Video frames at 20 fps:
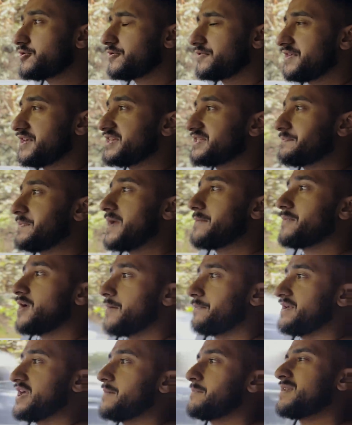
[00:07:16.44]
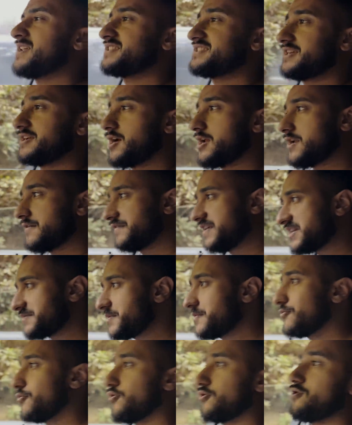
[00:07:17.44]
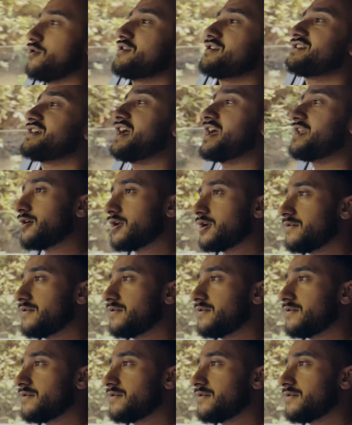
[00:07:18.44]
to do things bit by bit. And plus, it kind of gives me more content.